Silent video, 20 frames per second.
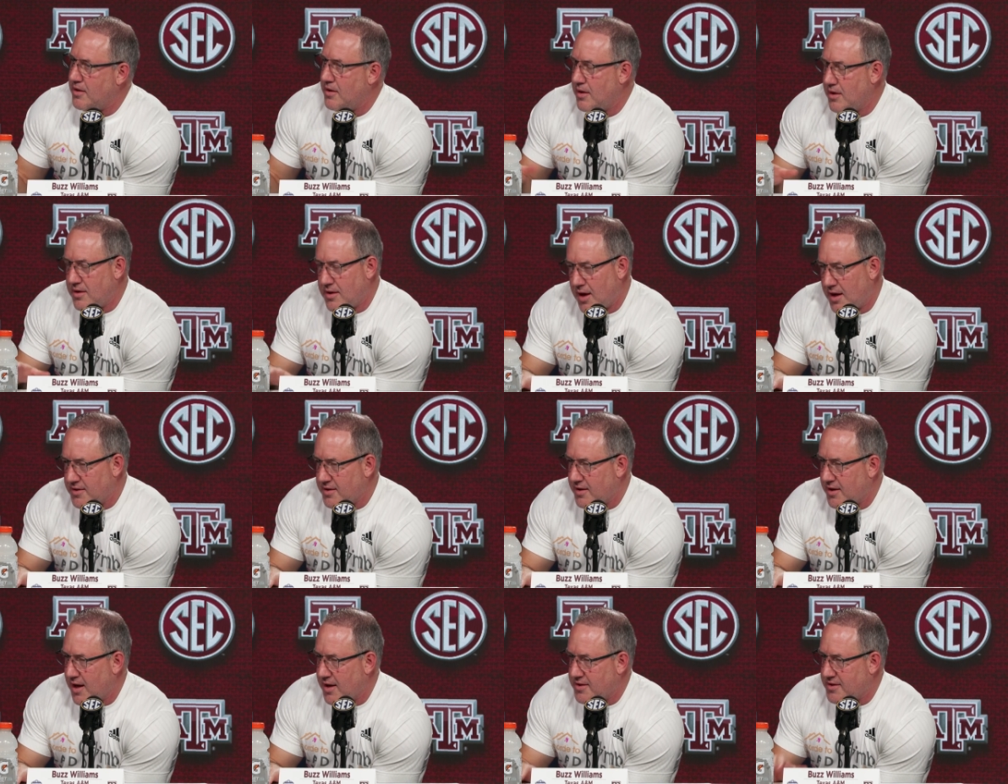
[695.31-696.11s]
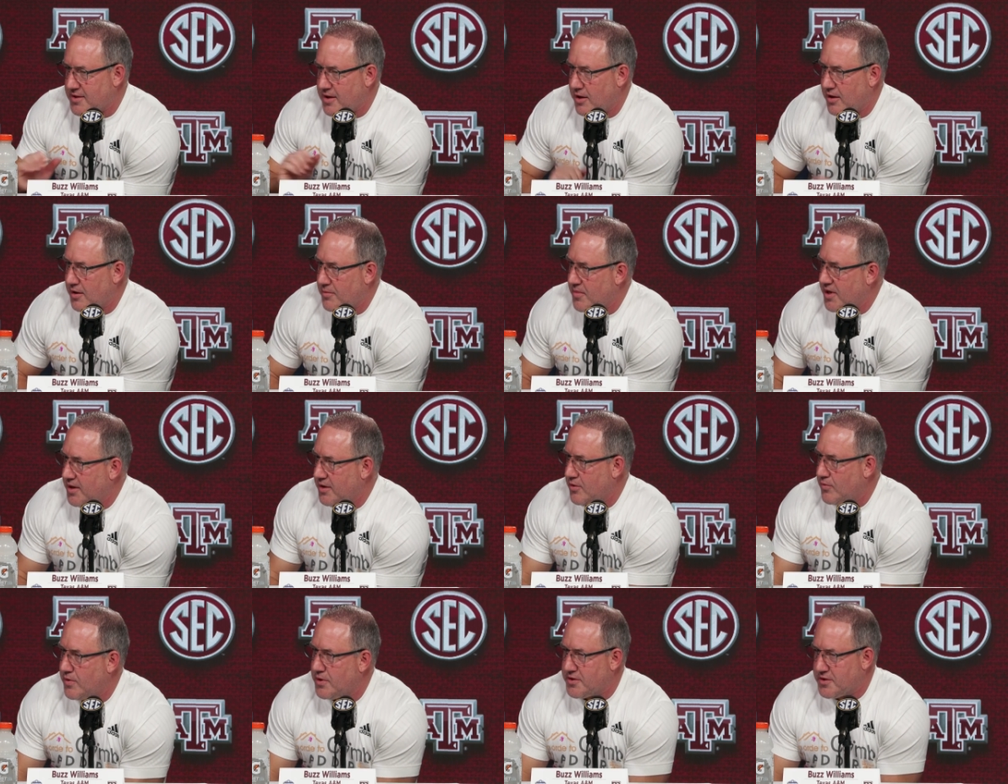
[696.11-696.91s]
It doesn't necessarily mean
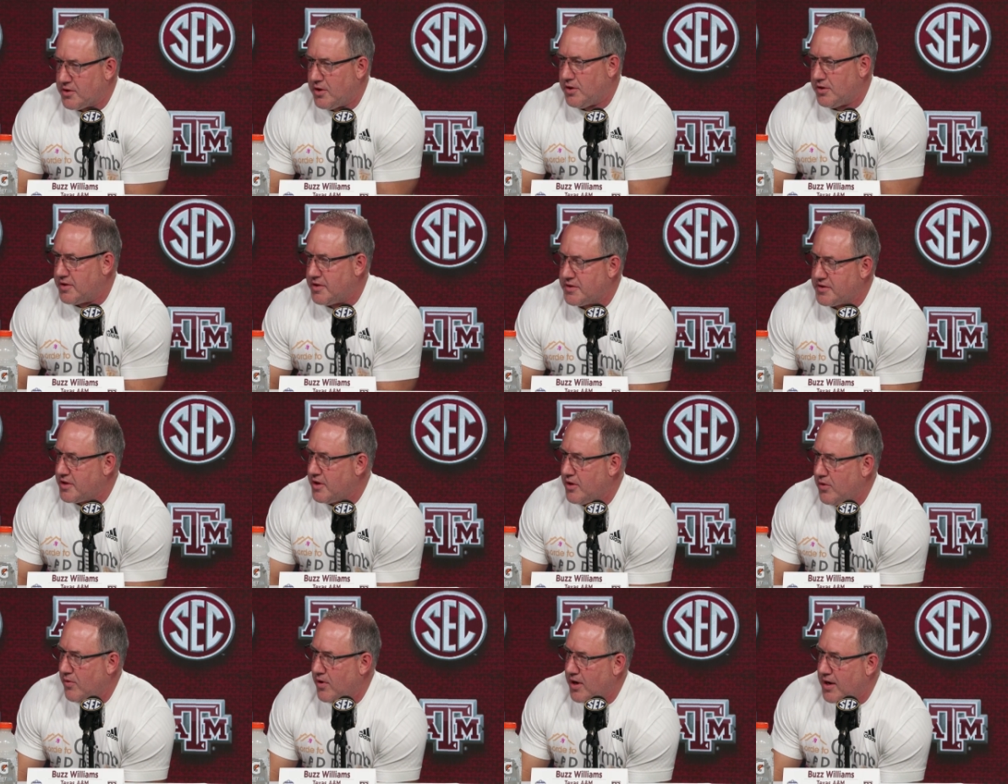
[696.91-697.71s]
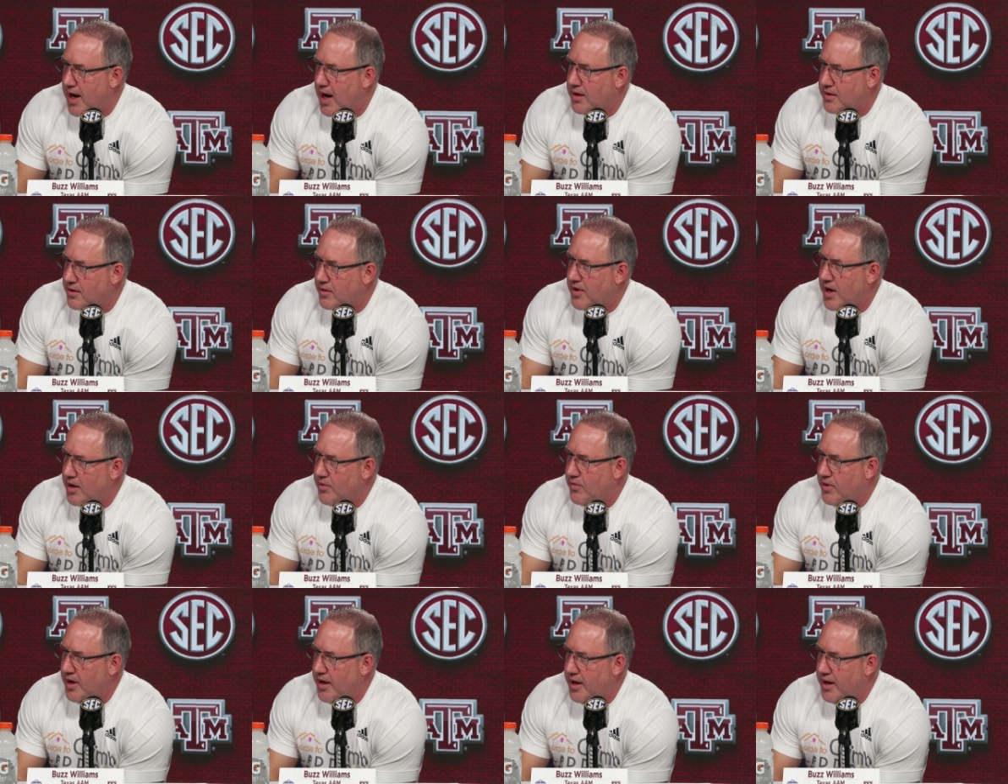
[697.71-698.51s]
the result is going to work out the
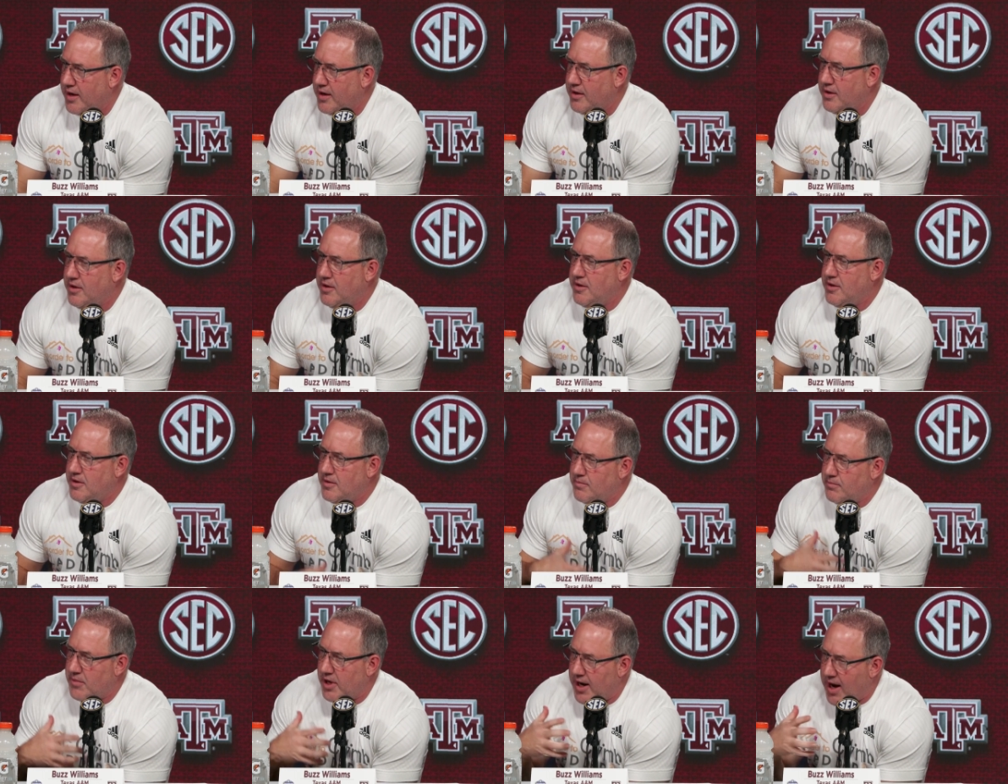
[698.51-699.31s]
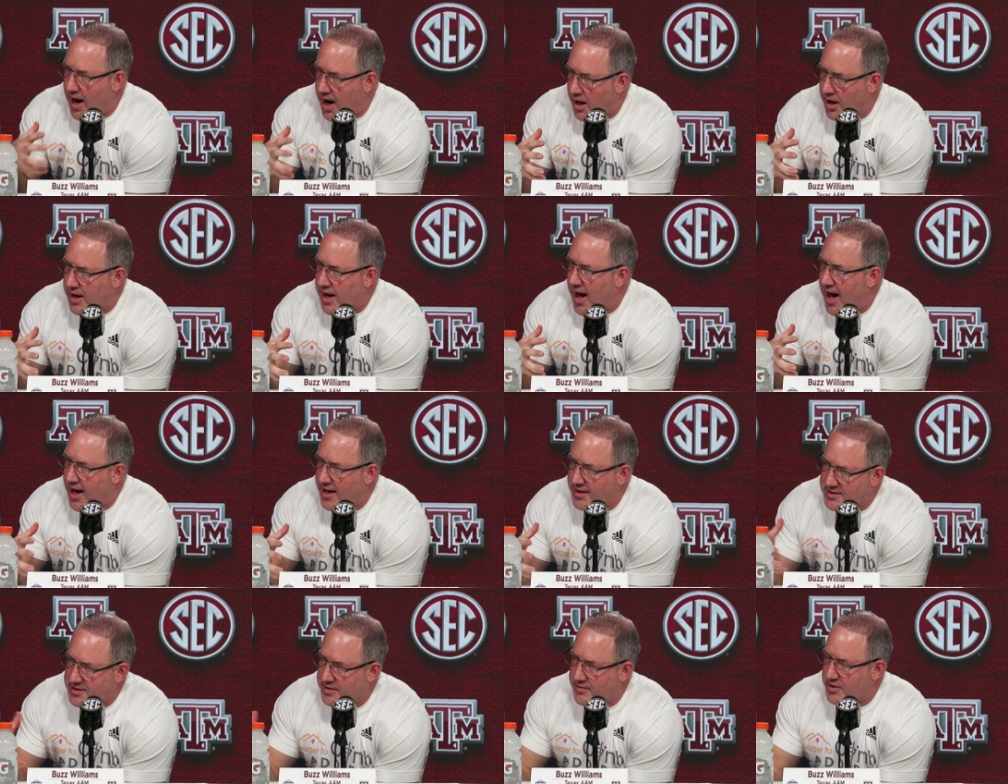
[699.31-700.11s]
right way, but our
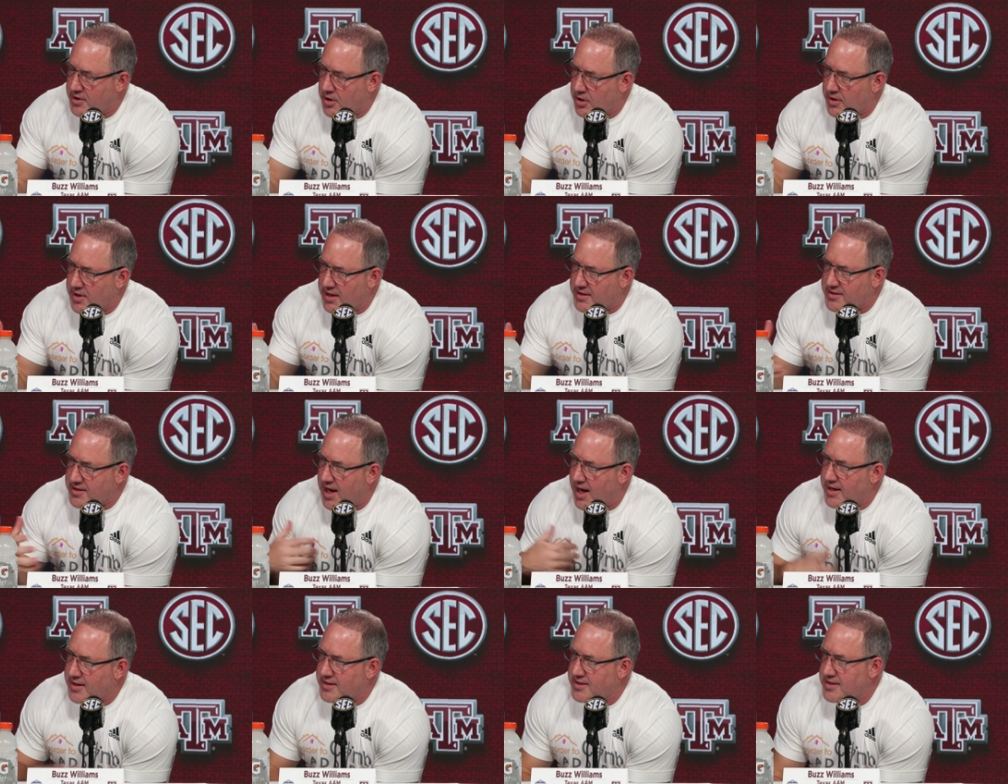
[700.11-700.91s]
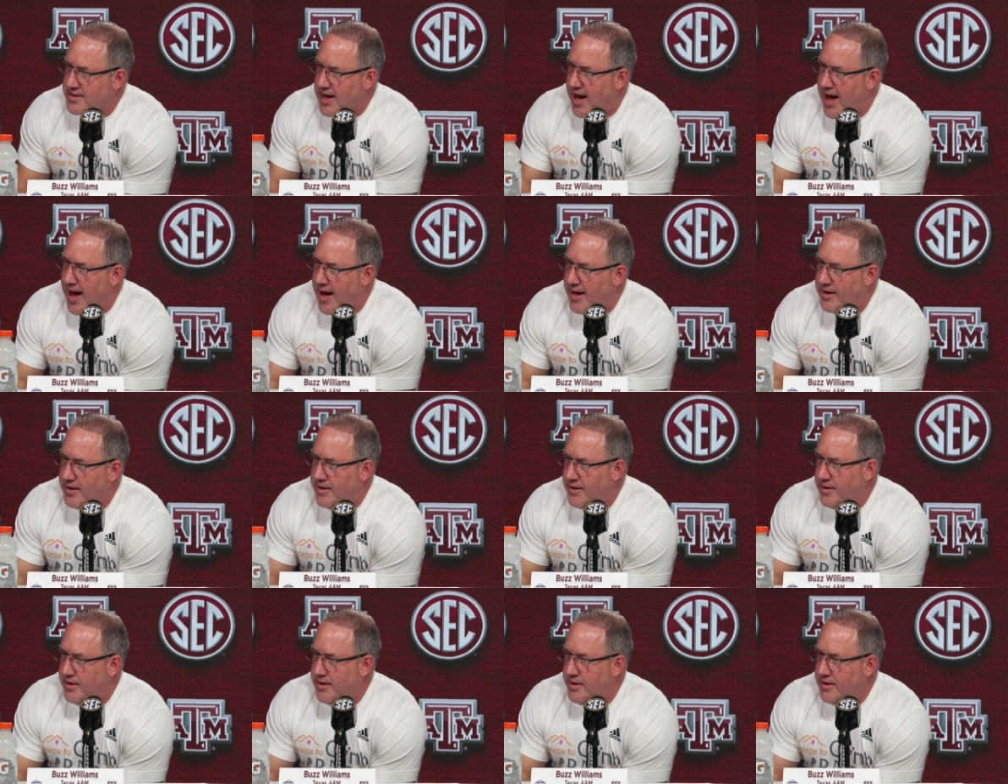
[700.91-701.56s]
guys, even though that's not a stat,